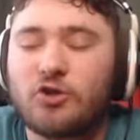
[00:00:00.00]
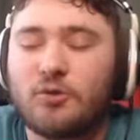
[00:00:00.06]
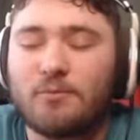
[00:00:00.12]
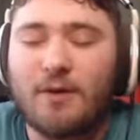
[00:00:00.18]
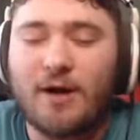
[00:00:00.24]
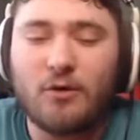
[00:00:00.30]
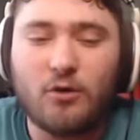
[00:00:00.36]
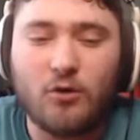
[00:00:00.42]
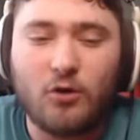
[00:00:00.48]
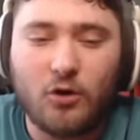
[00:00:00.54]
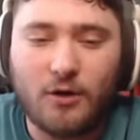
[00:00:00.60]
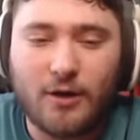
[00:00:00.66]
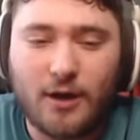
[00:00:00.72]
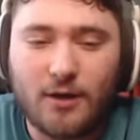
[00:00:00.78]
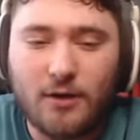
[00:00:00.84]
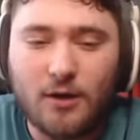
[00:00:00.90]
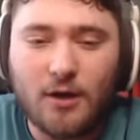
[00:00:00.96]
a pyro
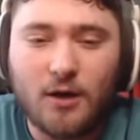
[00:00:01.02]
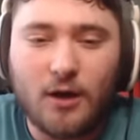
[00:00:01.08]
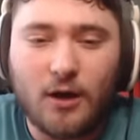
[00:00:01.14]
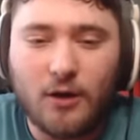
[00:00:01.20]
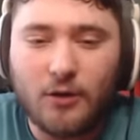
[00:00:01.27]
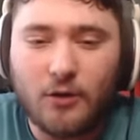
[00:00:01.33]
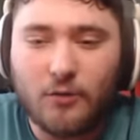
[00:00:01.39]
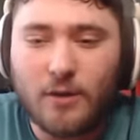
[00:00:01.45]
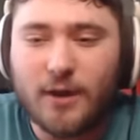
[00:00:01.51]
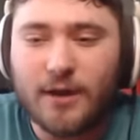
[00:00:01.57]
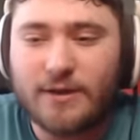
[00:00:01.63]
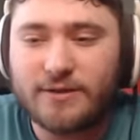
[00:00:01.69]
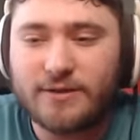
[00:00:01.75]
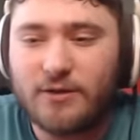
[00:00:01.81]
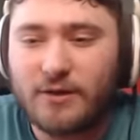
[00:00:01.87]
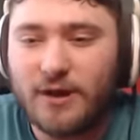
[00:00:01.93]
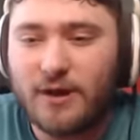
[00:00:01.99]
aura,
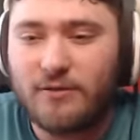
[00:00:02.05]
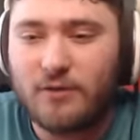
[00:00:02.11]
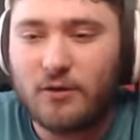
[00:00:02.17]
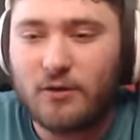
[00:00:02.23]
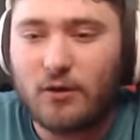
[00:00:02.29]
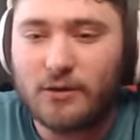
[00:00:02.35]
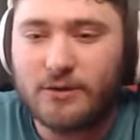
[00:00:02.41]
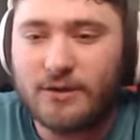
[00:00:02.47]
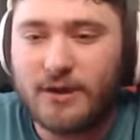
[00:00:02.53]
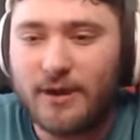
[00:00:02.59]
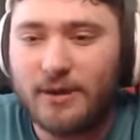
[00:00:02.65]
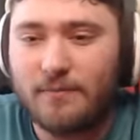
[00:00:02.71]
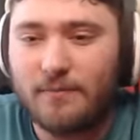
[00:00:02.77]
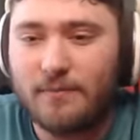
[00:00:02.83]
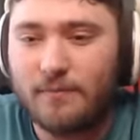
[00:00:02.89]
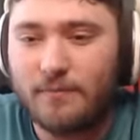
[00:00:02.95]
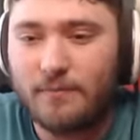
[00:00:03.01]
otherwise you're gonna have a hard
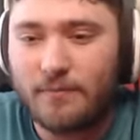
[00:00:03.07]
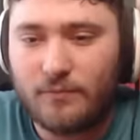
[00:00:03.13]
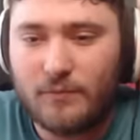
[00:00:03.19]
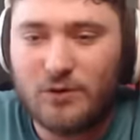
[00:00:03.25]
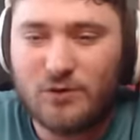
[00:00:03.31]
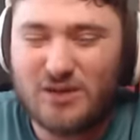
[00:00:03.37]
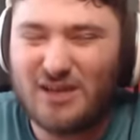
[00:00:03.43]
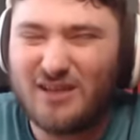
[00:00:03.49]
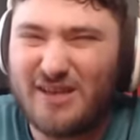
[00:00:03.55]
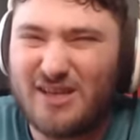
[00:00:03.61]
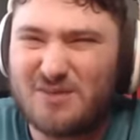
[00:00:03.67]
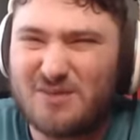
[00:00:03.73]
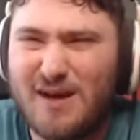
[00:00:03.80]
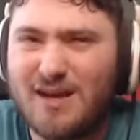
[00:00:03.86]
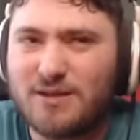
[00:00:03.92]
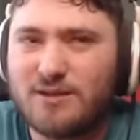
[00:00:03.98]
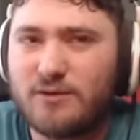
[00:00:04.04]
time using Lyney's
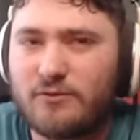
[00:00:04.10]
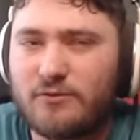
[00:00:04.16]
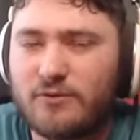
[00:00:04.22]
passive.